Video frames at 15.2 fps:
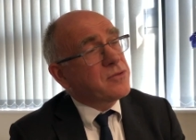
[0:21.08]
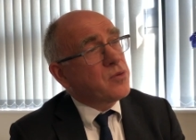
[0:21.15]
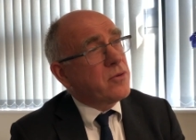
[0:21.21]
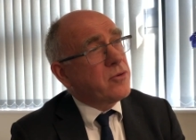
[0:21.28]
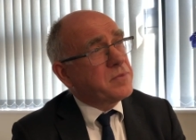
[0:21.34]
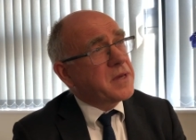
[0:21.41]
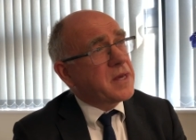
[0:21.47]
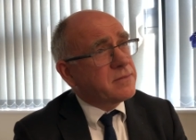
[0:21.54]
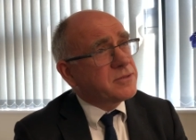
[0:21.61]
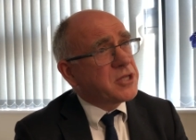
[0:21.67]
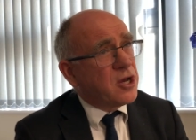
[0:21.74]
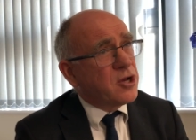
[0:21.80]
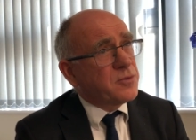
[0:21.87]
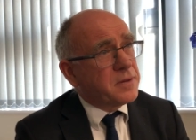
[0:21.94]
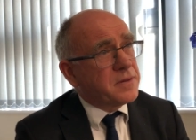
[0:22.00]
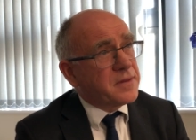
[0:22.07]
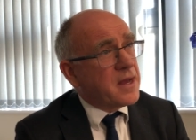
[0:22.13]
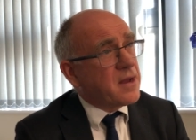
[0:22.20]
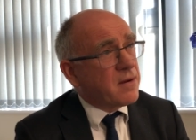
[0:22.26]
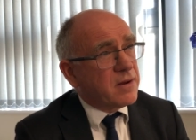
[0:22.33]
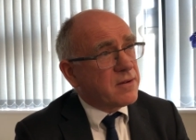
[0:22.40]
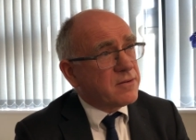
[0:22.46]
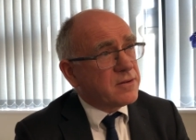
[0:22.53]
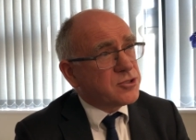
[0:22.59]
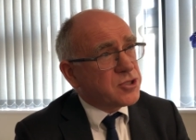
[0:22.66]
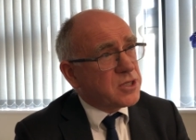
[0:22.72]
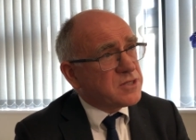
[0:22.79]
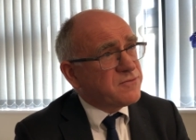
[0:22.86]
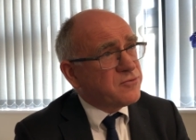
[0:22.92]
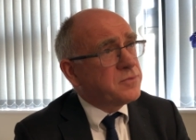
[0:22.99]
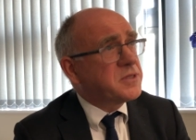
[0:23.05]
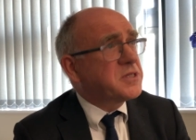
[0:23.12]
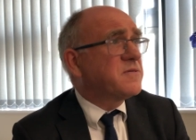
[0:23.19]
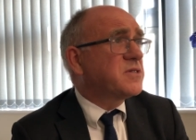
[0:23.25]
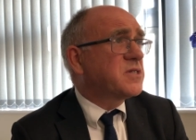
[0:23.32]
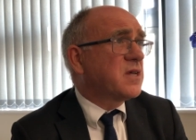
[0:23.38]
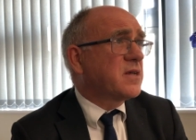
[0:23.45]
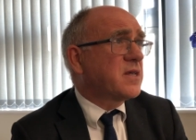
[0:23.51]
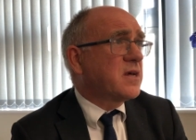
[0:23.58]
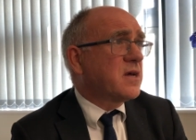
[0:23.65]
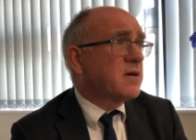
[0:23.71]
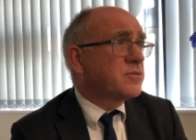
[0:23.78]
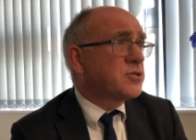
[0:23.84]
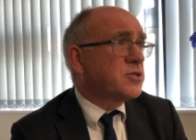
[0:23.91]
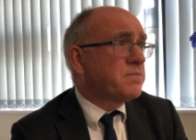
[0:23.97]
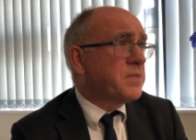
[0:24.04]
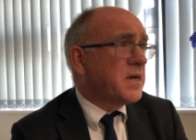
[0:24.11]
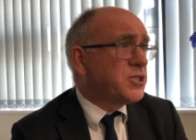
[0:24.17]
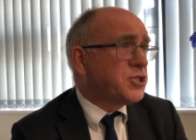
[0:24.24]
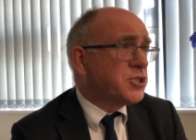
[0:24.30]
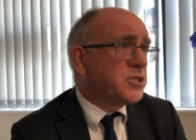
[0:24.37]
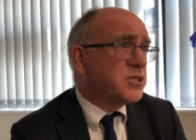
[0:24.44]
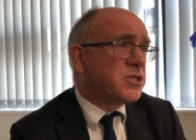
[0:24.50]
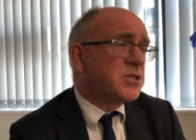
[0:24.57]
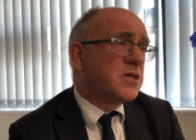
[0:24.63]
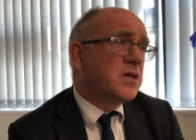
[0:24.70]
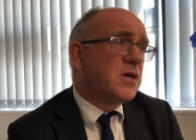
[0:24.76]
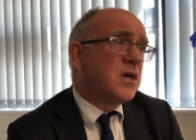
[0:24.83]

where we'll be able to open that transformative study up to patients